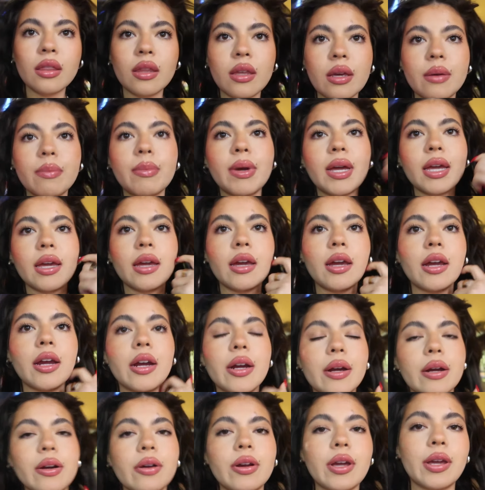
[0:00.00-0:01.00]
think my
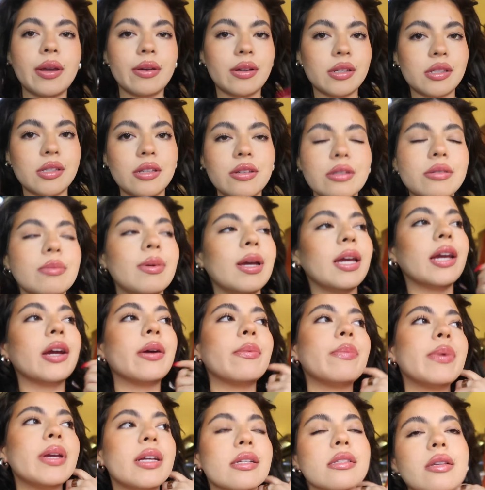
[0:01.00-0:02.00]
hair, okay, excuse my hair
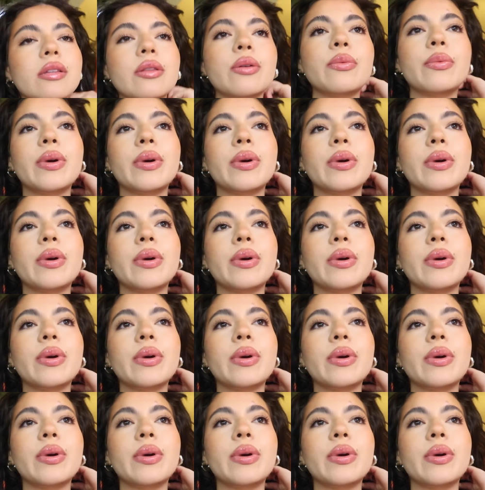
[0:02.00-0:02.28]
because of the